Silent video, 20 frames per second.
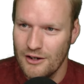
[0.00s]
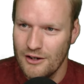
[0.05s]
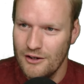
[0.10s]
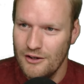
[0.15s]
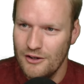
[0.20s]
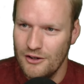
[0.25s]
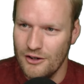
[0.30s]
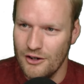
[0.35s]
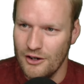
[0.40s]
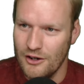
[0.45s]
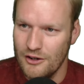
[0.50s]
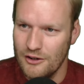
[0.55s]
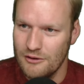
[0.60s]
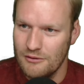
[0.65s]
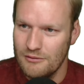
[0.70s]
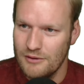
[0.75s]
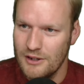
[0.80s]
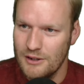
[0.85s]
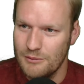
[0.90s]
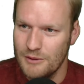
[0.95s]

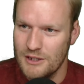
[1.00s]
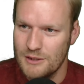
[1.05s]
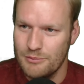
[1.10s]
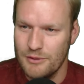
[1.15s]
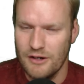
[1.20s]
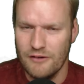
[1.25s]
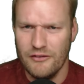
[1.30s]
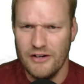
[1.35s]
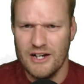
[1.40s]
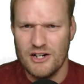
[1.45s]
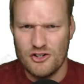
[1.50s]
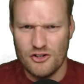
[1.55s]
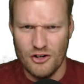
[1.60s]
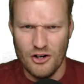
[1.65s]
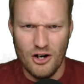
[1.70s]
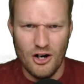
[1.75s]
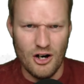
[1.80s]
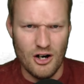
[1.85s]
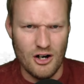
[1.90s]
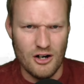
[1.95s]
it must be a fraction, a
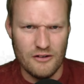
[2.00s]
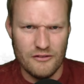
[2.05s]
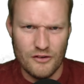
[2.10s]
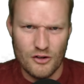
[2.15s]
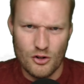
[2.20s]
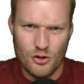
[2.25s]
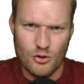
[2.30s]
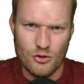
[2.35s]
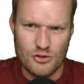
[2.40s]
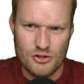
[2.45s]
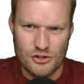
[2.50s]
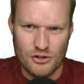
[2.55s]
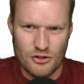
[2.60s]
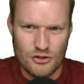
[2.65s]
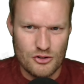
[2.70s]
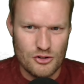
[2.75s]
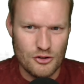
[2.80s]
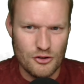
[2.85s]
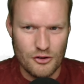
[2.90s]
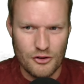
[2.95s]
half, a quarter,
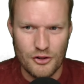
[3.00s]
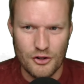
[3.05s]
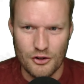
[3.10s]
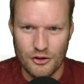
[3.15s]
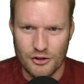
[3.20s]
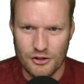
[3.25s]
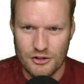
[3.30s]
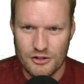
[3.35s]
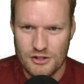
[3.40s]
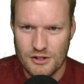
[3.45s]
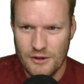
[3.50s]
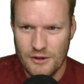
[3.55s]
2/3.